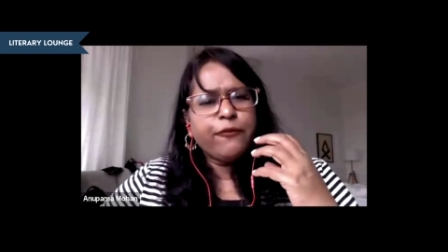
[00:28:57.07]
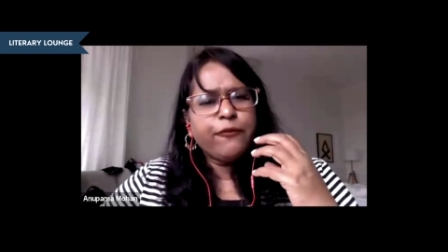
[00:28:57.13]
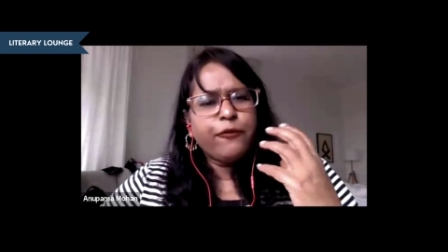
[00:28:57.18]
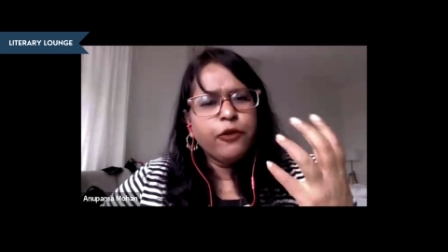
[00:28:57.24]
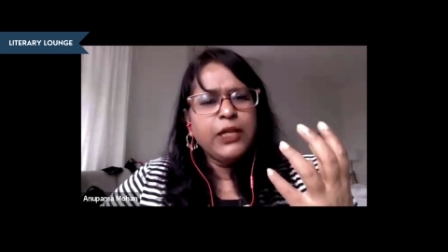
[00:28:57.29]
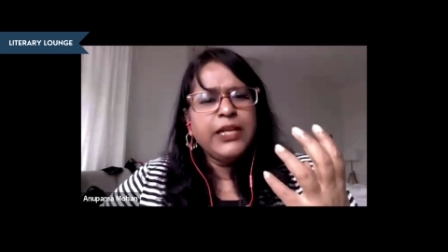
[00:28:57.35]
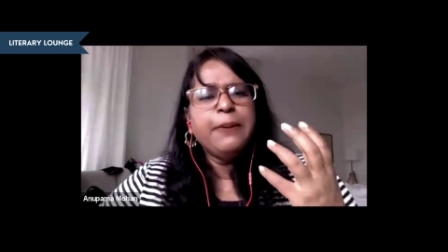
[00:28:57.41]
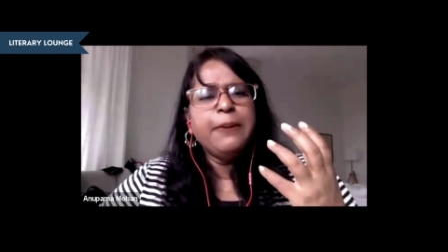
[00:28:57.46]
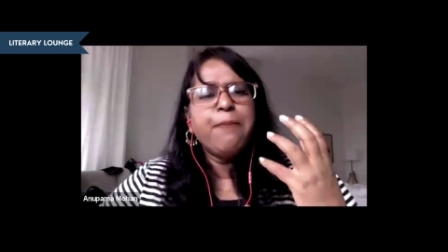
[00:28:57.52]

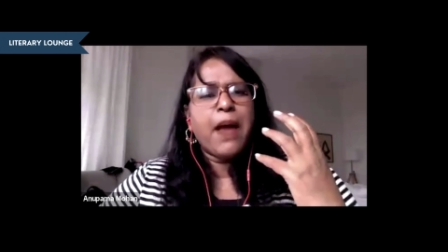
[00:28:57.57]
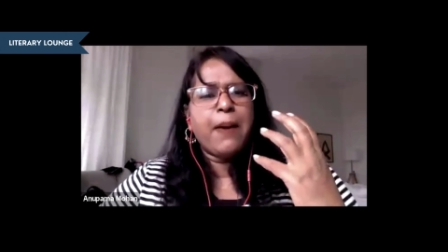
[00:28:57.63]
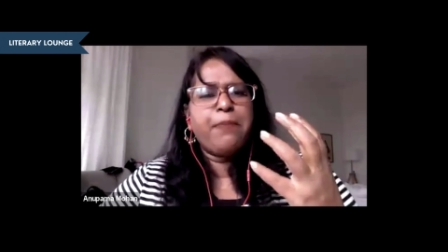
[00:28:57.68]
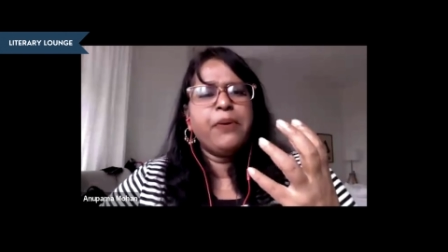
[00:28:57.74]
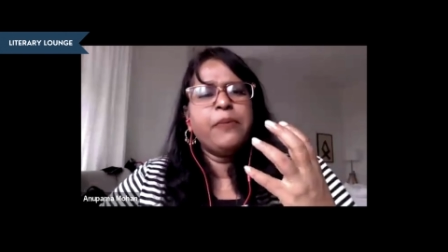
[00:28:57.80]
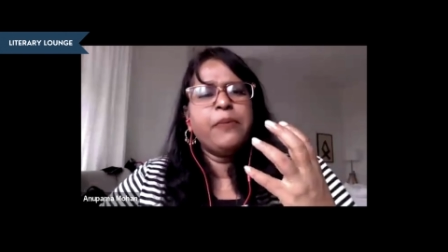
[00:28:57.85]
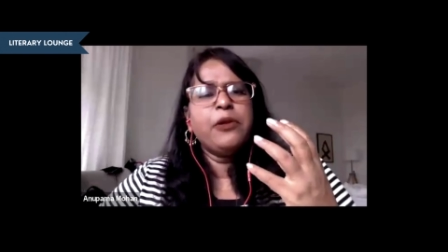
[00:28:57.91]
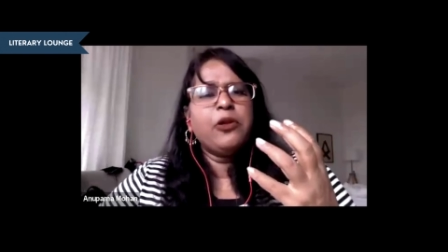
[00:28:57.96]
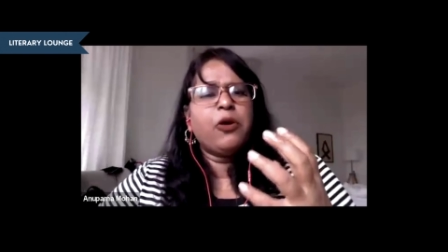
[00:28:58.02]
fully
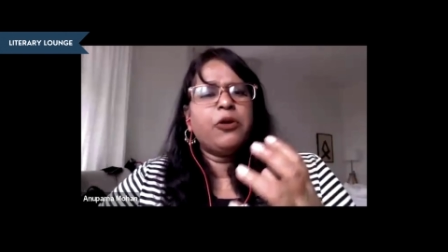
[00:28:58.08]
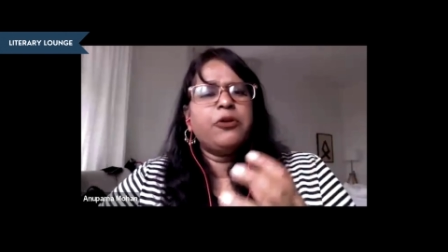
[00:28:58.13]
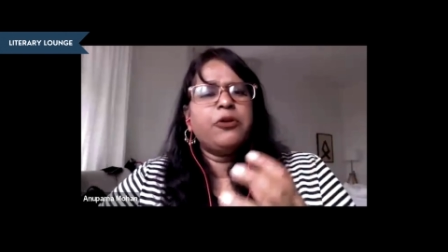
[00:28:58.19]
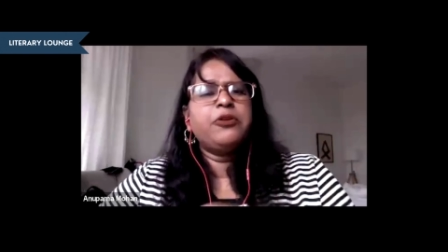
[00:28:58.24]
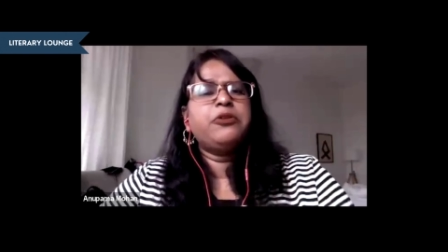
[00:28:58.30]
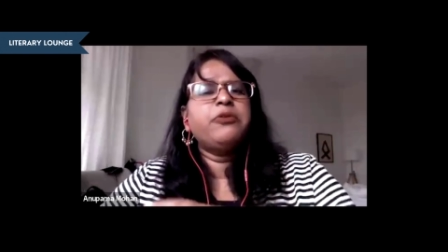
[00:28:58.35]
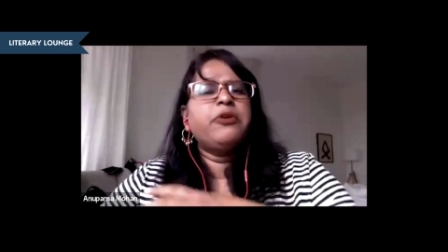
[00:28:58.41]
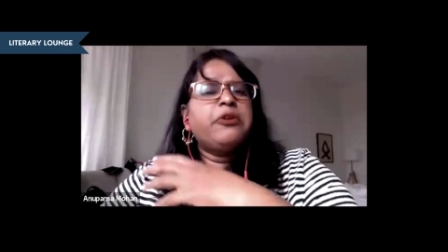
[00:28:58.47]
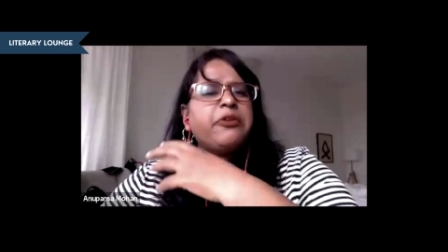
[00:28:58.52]
mappable
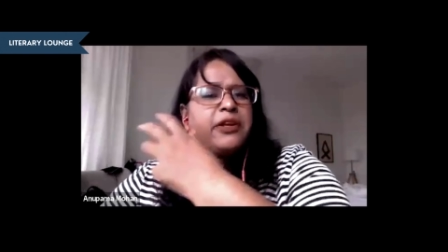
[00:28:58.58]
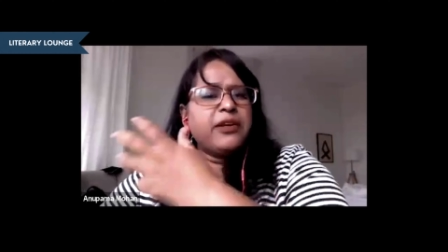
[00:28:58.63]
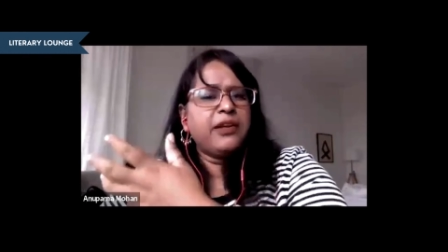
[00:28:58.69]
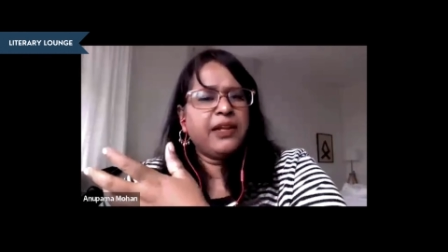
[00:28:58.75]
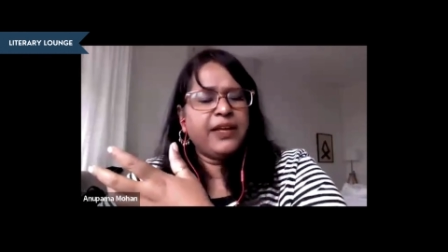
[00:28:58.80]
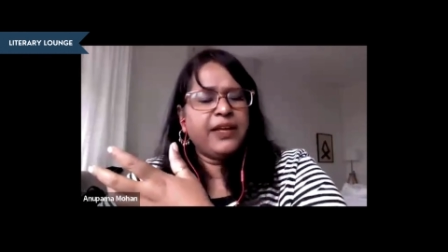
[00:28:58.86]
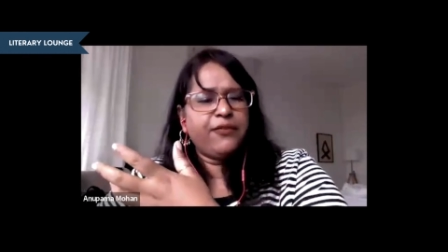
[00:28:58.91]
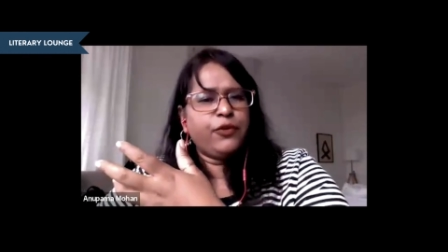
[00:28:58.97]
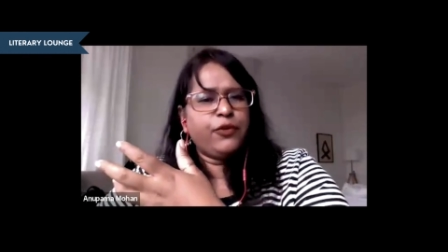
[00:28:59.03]
onto a real
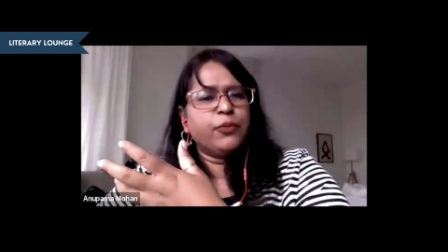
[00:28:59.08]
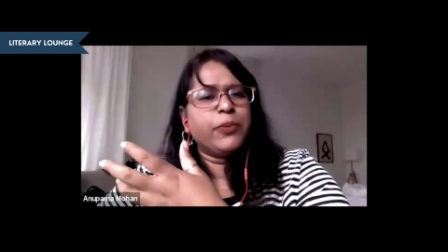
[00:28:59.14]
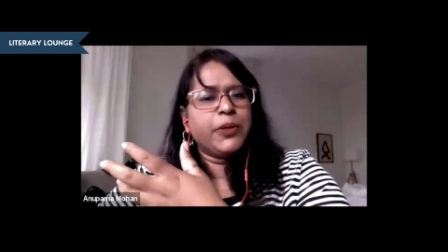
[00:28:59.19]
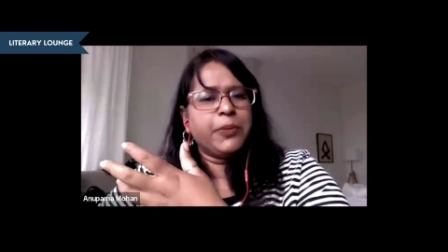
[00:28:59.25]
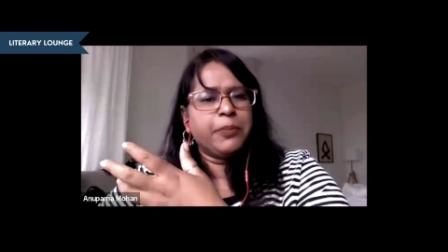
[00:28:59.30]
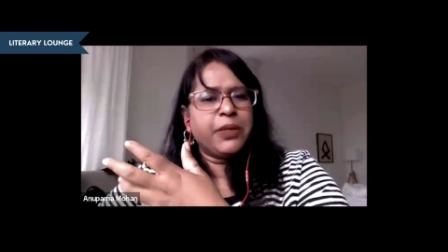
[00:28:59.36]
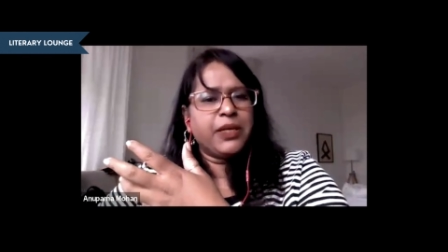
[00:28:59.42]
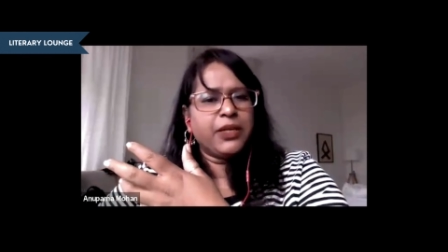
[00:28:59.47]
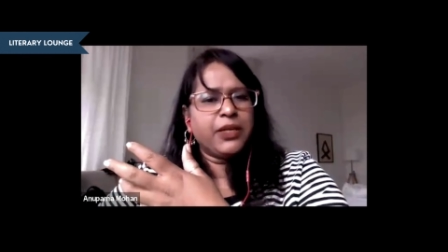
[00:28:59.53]
life
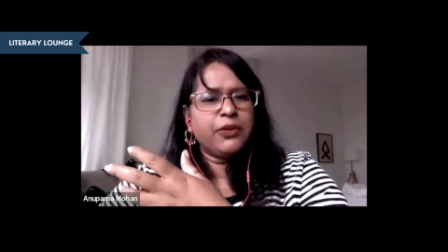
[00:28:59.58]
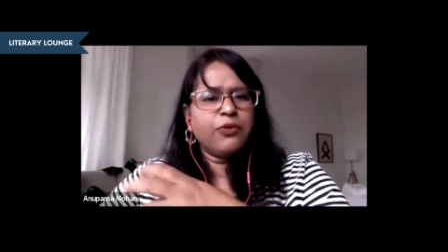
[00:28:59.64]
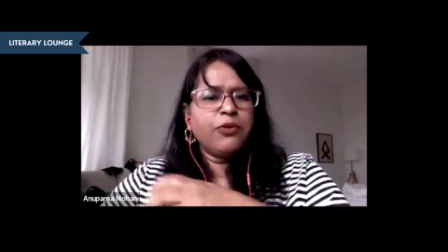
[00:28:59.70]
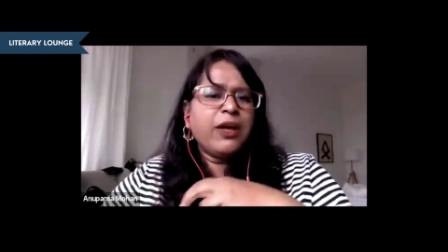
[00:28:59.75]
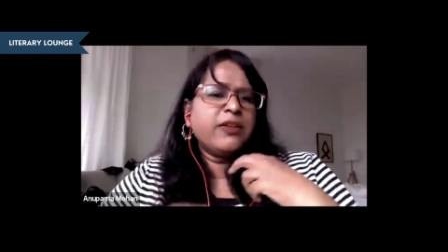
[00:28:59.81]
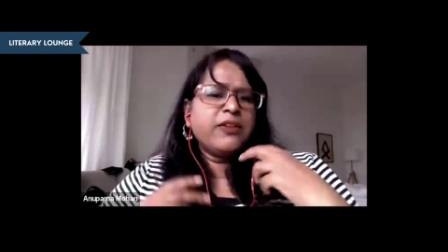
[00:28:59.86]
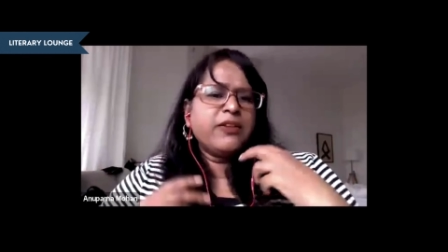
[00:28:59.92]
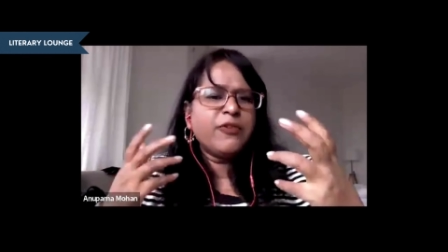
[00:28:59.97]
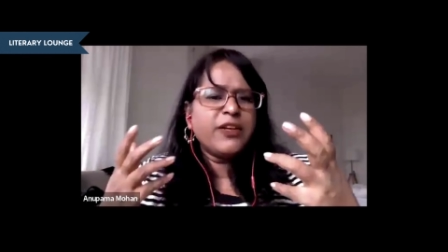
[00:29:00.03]
human being you know
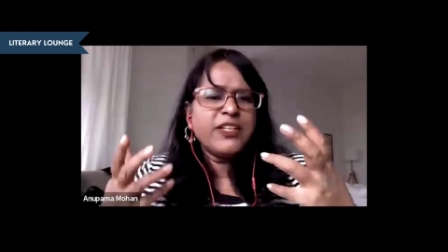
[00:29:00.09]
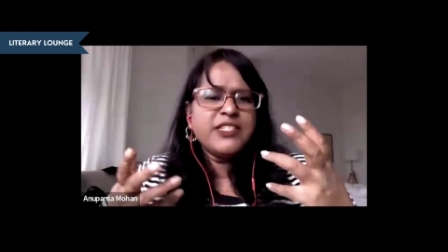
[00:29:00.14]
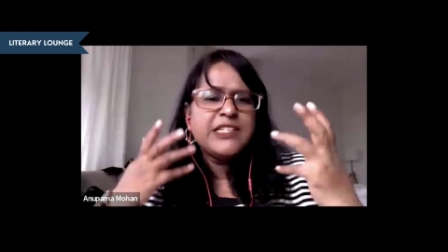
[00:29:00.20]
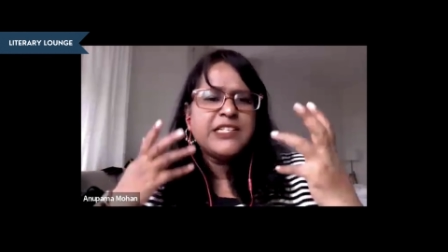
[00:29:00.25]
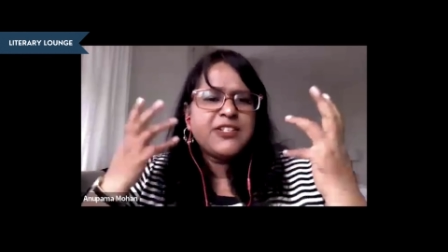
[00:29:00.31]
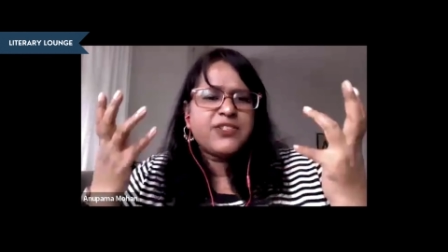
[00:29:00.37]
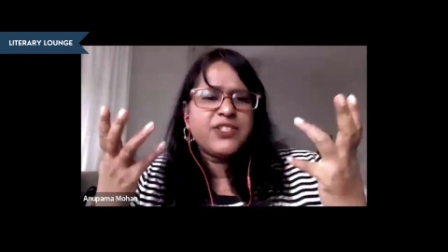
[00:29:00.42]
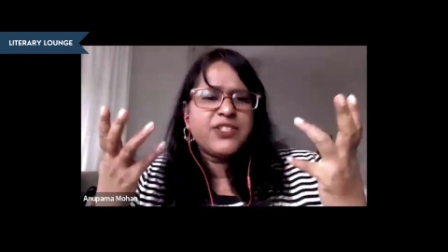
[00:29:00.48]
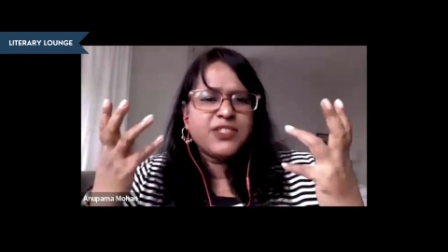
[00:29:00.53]
otherwise
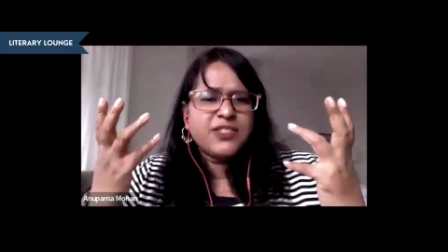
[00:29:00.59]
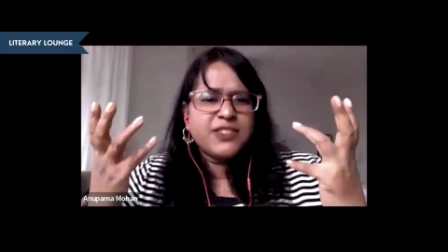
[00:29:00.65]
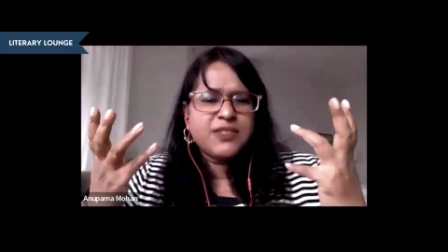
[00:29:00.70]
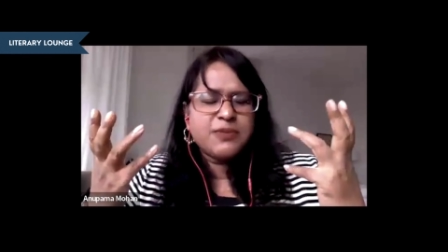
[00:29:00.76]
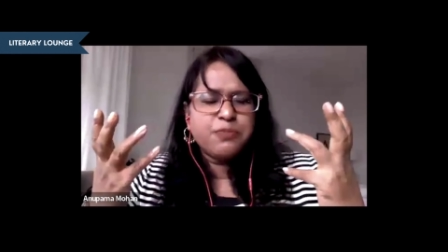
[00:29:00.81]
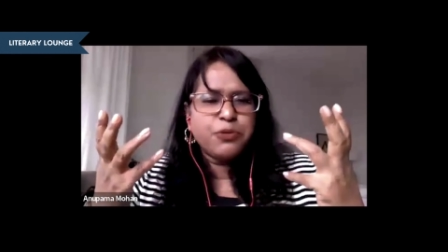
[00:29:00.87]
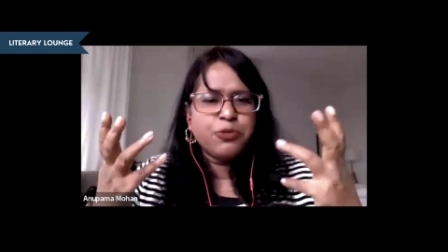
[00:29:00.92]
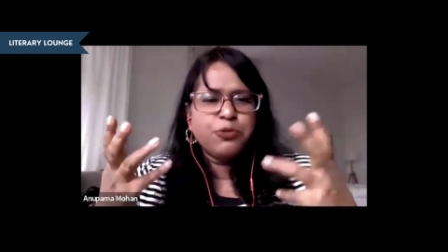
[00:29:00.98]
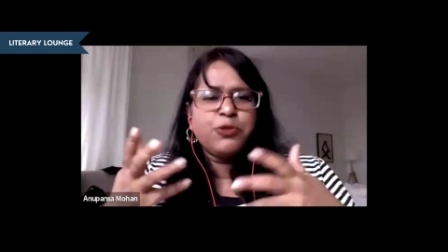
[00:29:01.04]
literature's
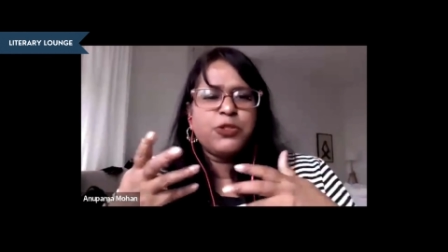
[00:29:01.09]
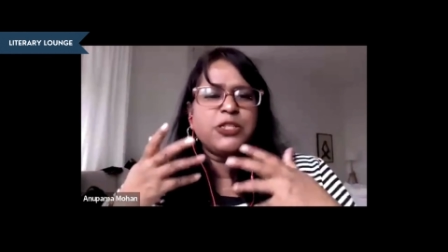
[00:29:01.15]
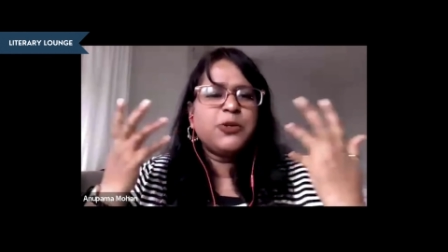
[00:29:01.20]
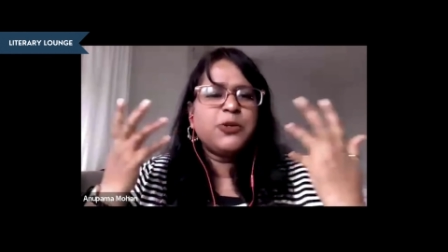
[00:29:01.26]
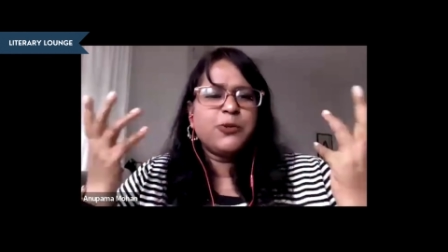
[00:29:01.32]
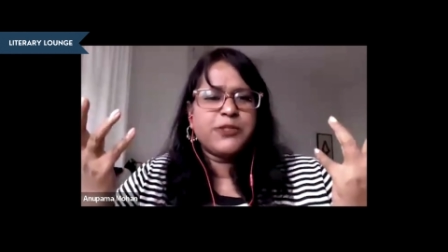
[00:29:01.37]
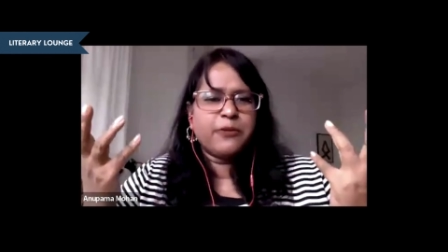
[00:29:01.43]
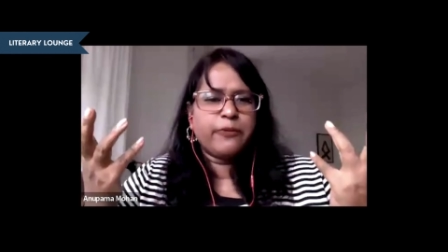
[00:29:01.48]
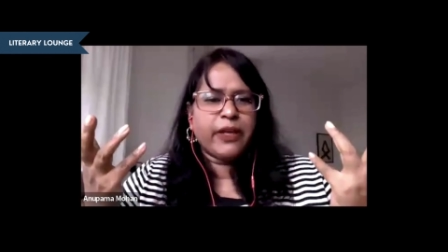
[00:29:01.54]
beauty
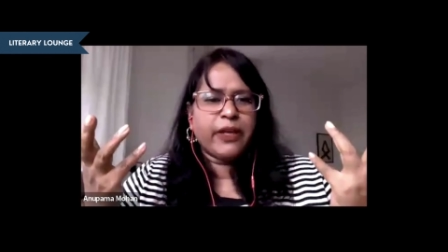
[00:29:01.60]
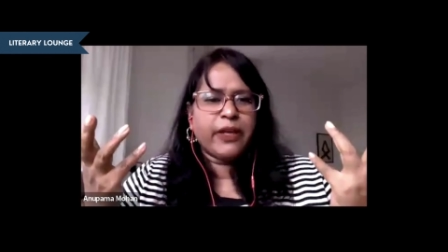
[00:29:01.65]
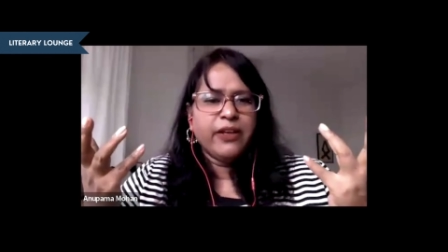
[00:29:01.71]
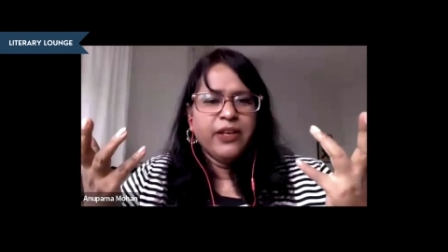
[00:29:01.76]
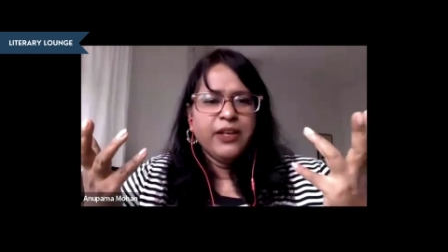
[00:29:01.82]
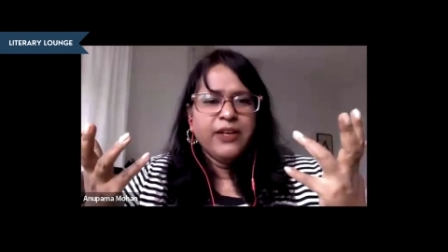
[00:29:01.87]
goes away